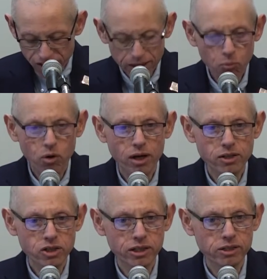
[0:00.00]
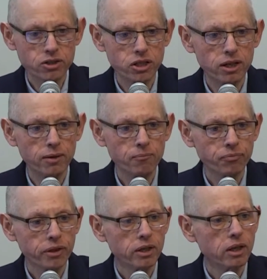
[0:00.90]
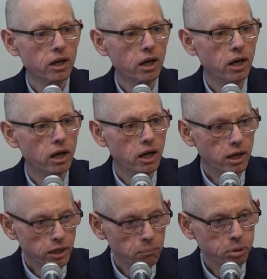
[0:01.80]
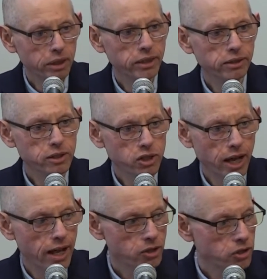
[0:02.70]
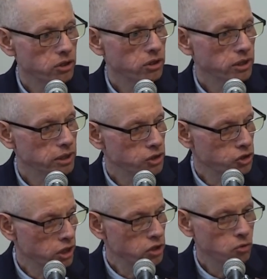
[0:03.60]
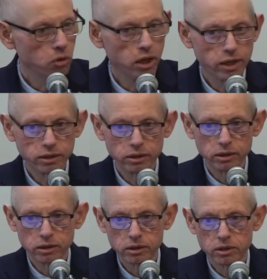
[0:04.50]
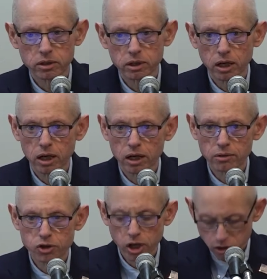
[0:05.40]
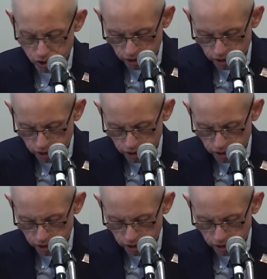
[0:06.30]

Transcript: it wasn't a complete disaster is just what Justin